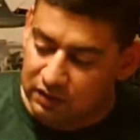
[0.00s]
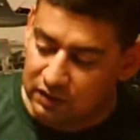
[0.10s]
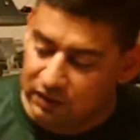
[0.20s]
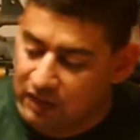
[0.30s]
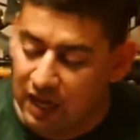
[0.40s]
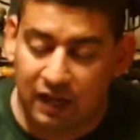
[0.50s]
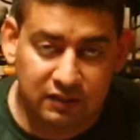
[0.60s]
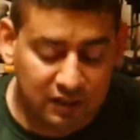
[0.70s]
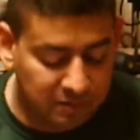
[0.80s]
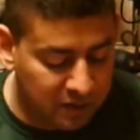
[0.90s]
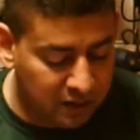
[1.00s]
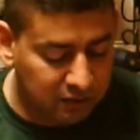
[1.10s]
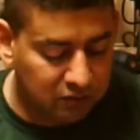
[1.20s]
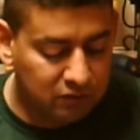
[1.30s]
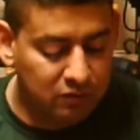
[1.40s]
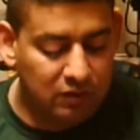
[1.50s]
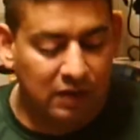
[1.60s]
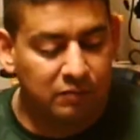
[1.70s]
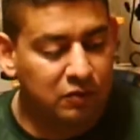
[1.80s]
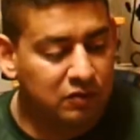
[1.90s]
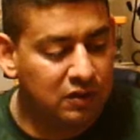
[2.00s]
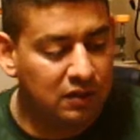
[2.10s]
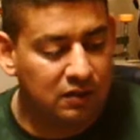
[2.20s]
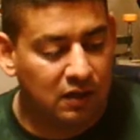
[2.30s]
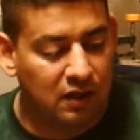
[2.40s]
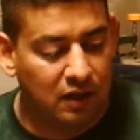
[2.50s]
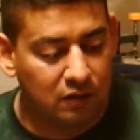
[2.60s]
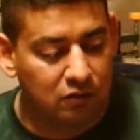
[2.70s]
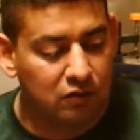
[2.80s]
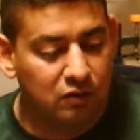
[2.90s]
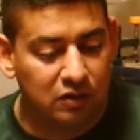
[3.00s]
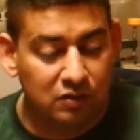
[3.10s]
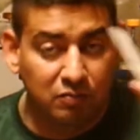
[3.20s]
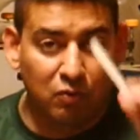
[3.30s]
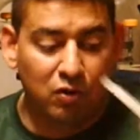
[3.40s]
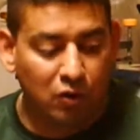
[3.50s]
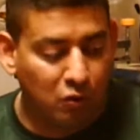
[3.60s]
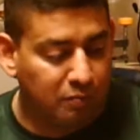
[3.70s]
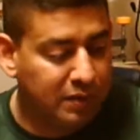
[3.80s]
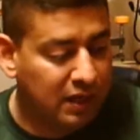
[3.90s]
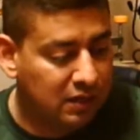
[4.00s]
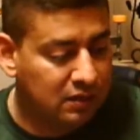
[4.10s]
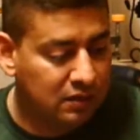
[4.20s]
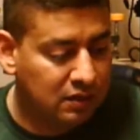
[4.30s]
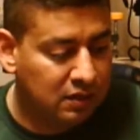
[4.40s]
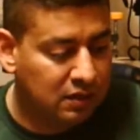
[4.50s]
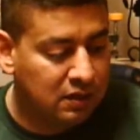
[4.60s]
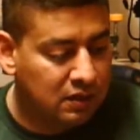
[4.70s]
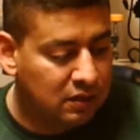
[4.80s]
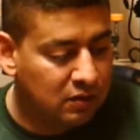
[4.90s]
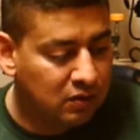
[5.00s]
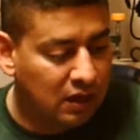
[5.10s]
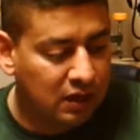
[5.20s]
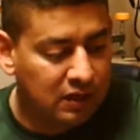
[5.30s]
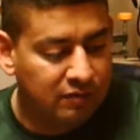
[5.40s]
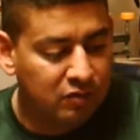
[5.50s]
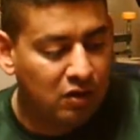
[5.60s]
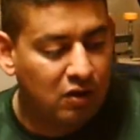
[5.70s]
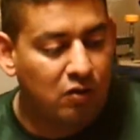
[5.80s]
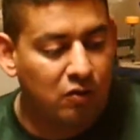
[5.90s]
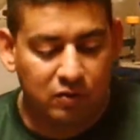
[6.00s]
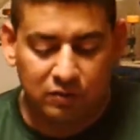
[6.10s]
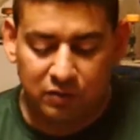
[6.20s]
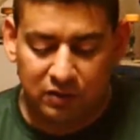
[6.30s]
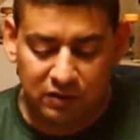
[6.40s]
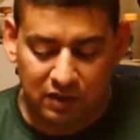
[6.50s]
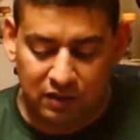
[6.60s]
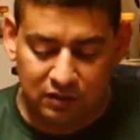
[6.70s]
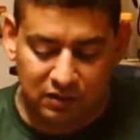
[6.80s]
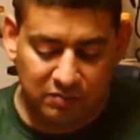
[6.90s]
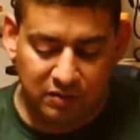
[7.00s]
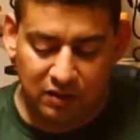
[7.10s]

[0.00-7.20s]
This is a high temp hot glue. I'm using glue that's more opaque, even though with some